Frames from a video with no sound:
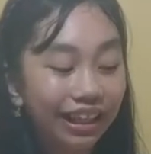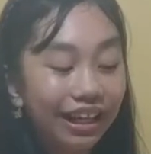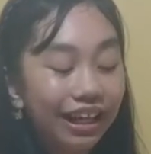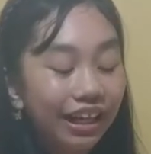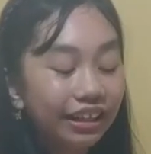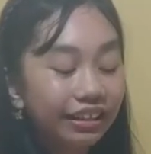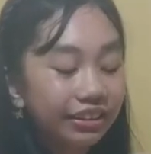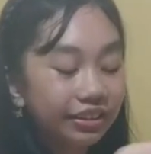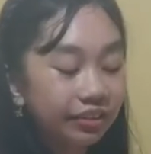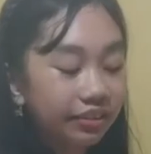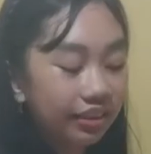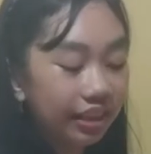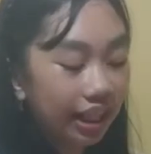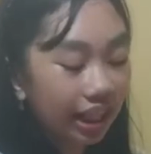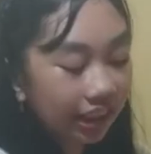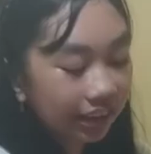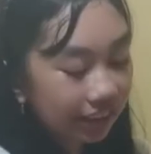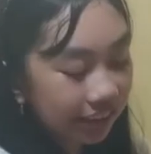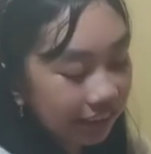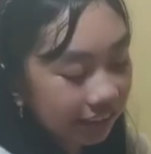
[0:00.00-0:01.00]
so
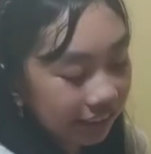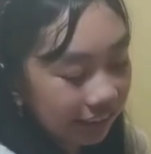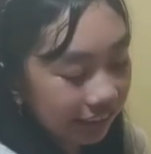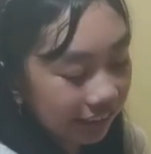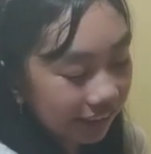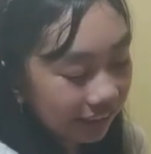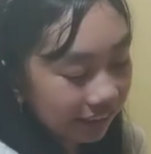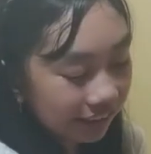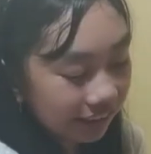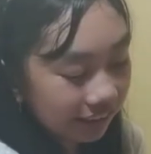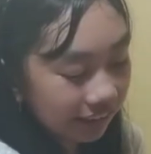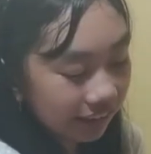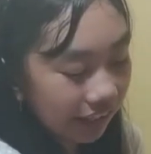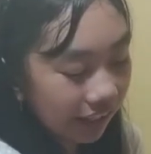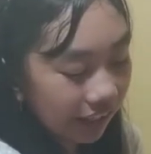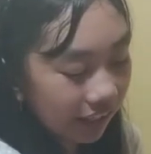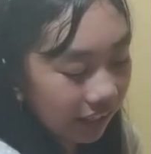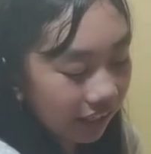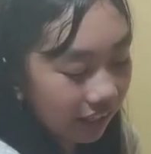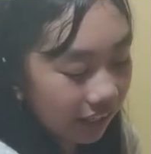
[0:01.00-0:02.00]
next is
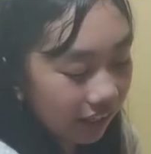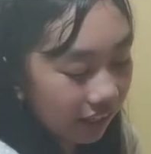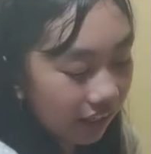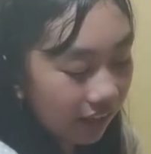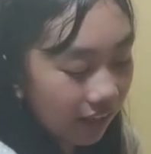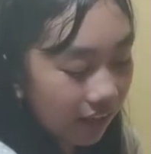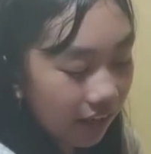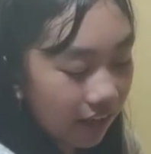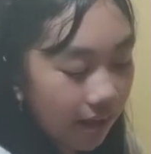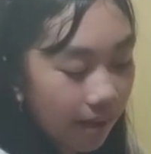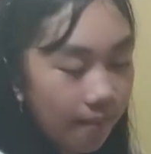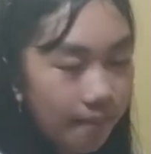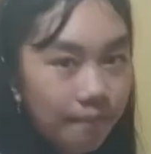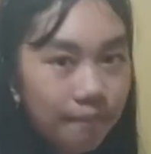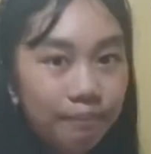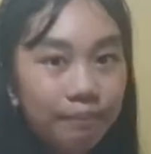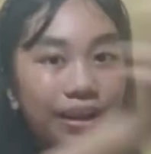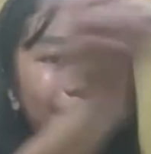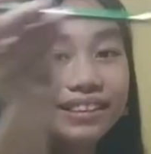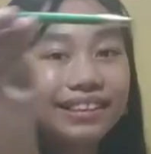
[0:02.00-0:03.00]
the
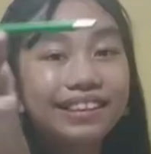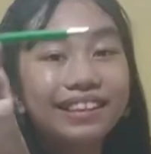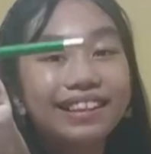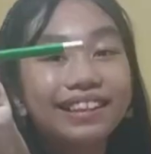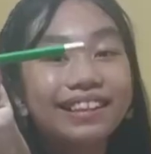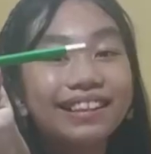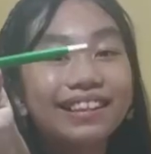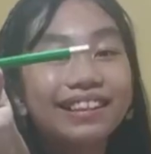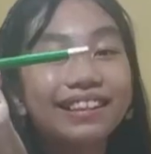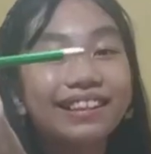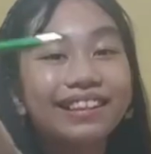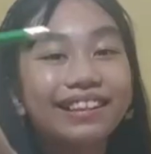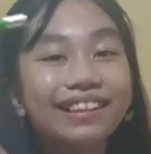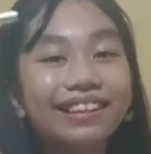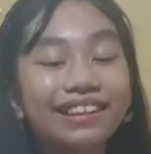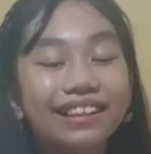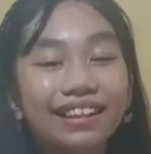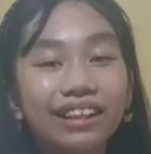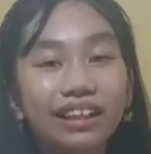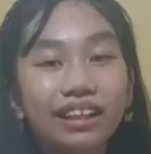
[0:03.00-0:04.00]
pencil.
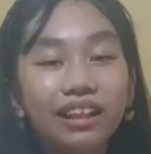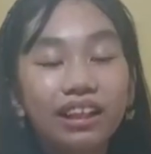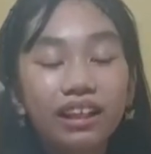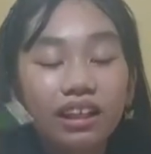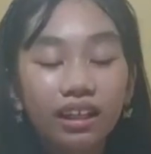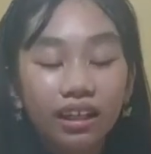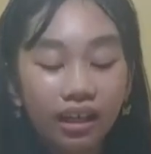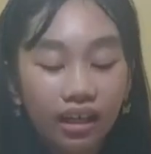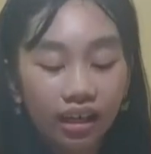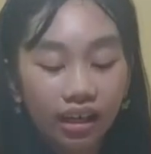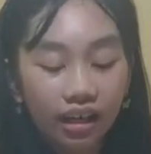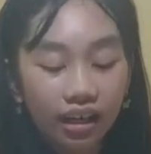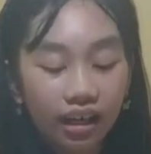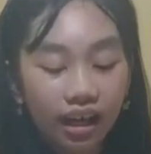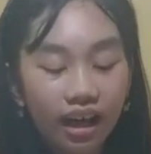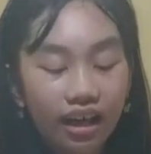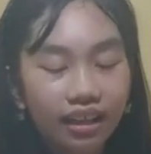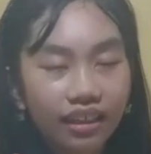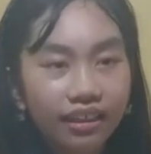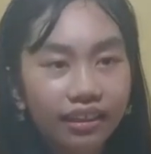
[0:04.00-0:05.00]

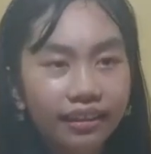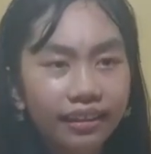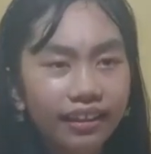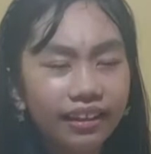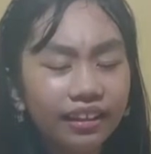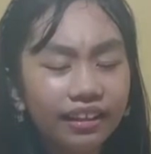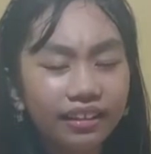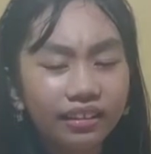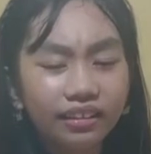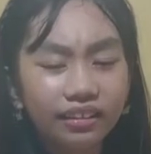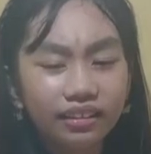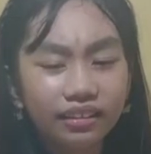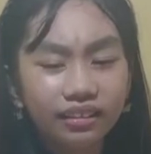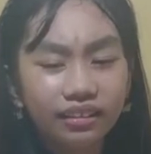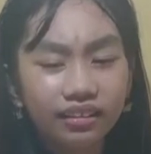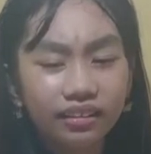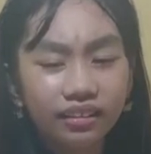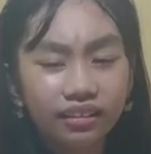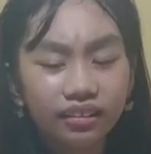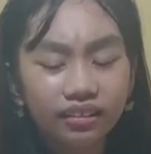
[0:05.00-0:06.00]
I think,
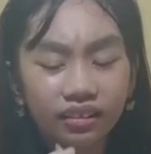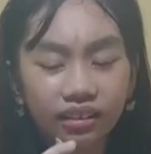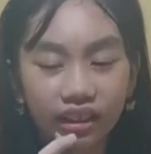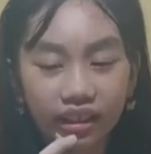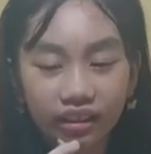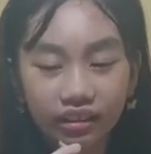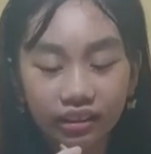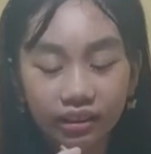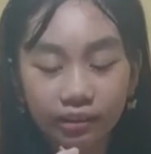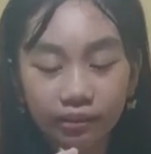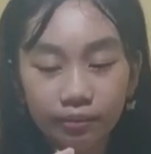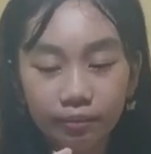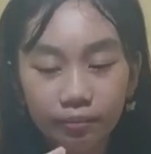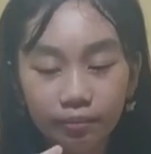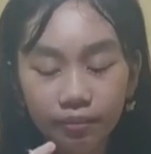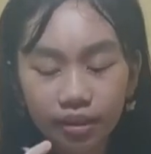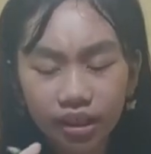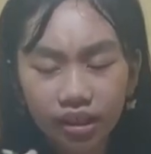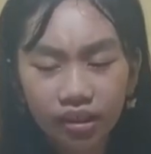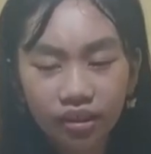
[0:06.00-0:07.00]
okay, it's
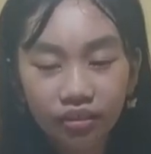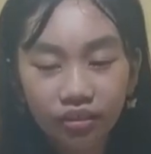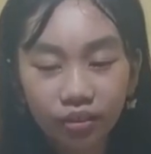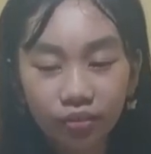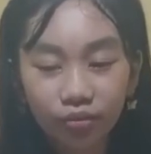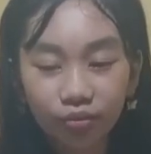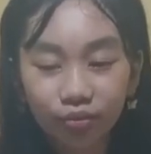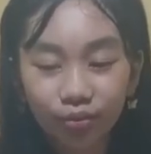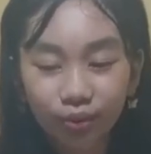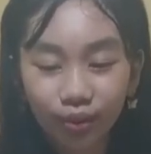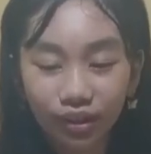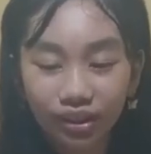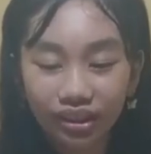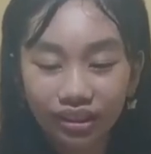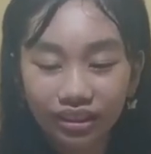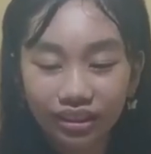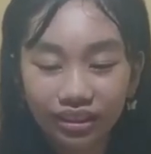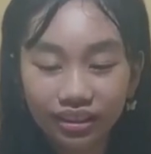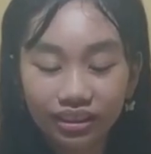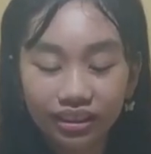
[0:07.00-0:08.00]
made out of
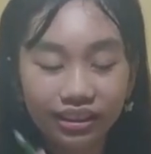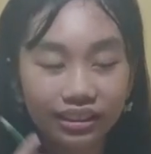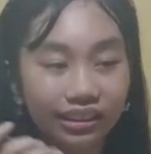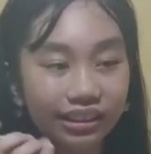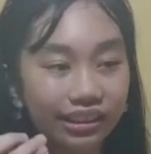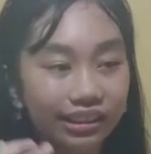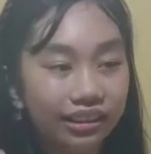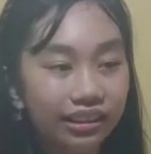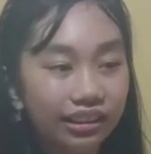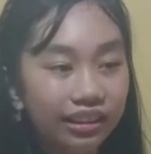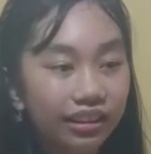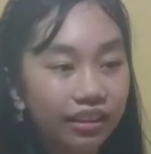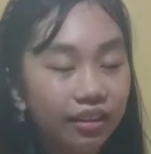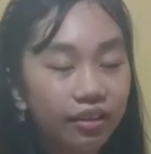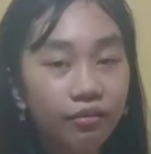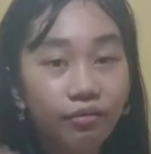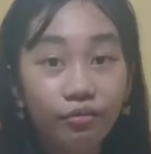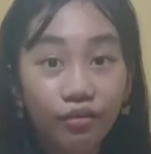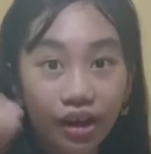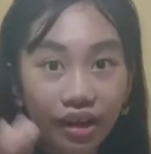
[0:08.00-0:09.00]
wood.
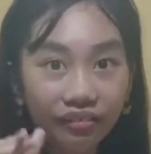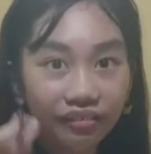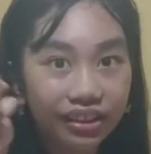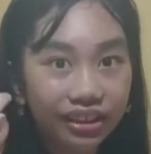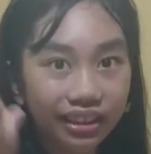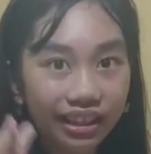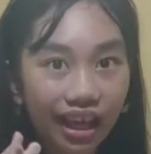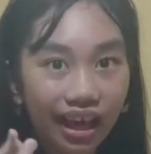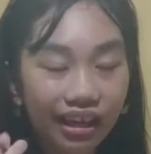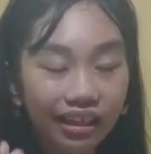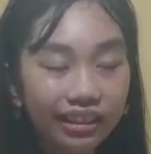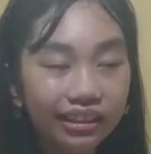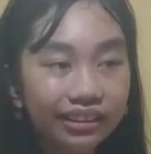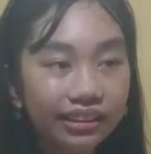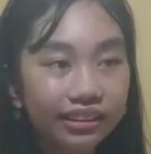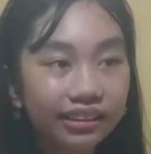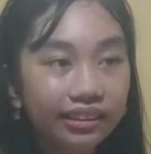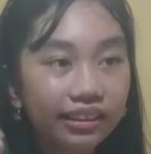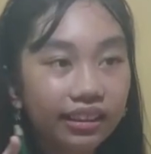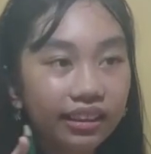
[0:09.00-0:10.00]
It's very light.
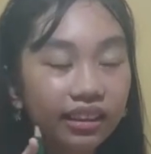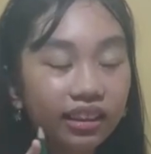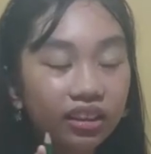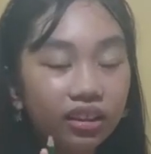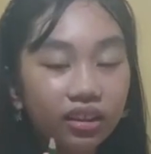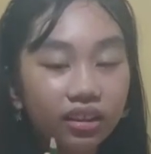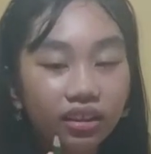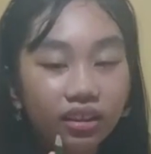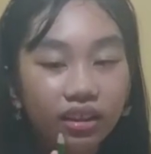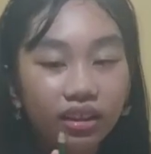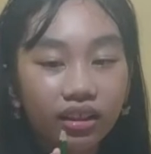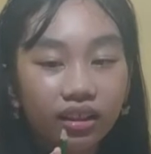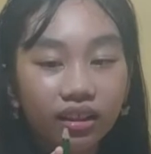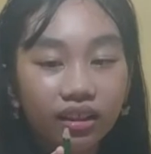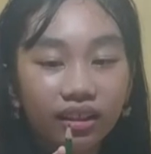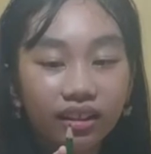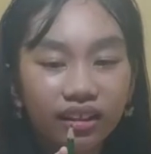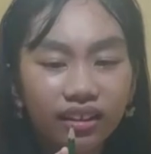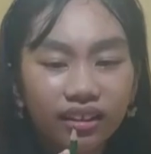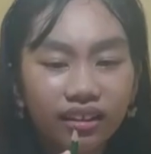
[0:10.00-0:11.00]

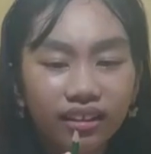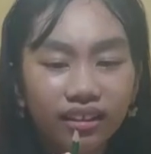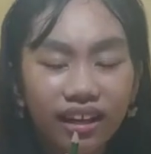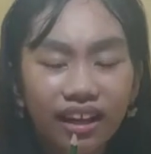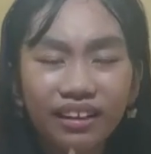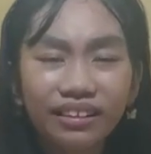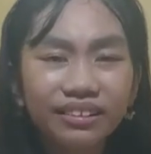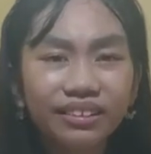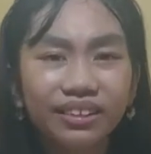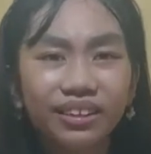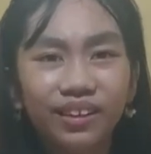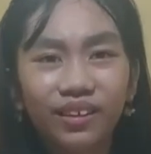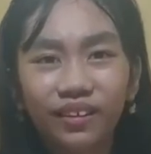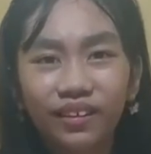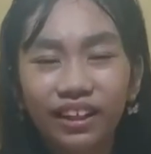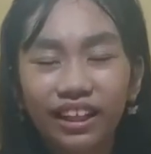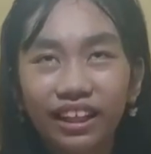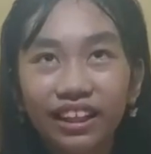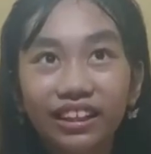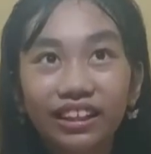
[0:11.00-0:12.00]
I don't know.
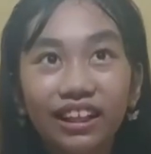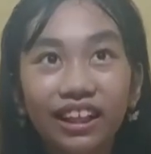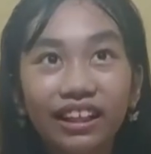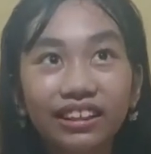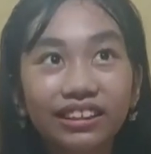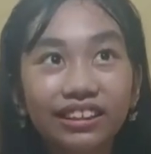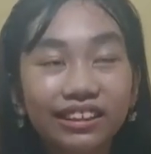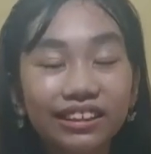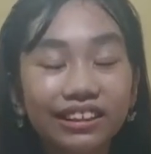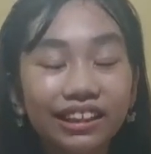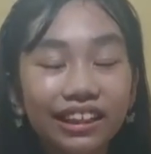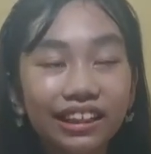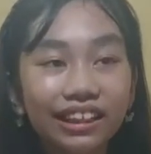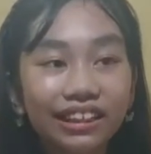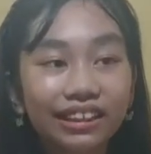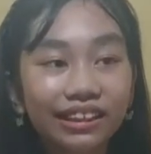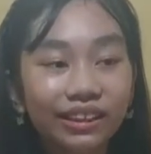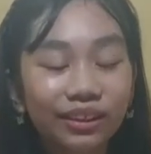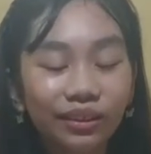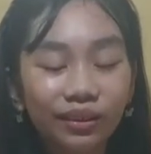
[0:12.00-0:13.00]
I just think
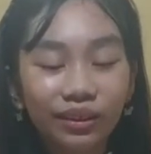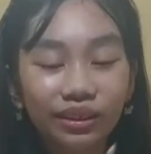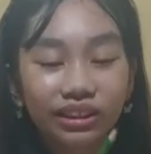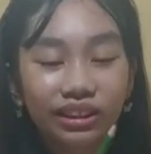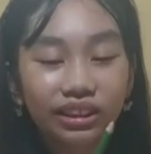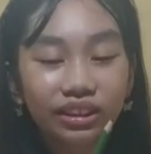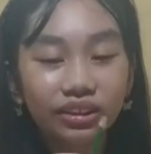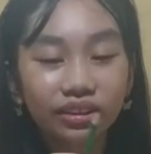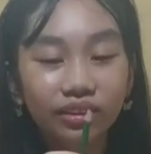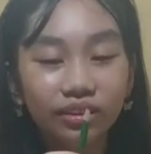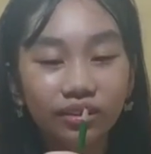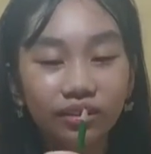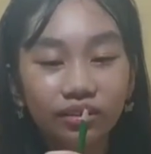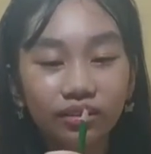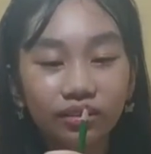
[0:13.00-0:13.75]
it's going to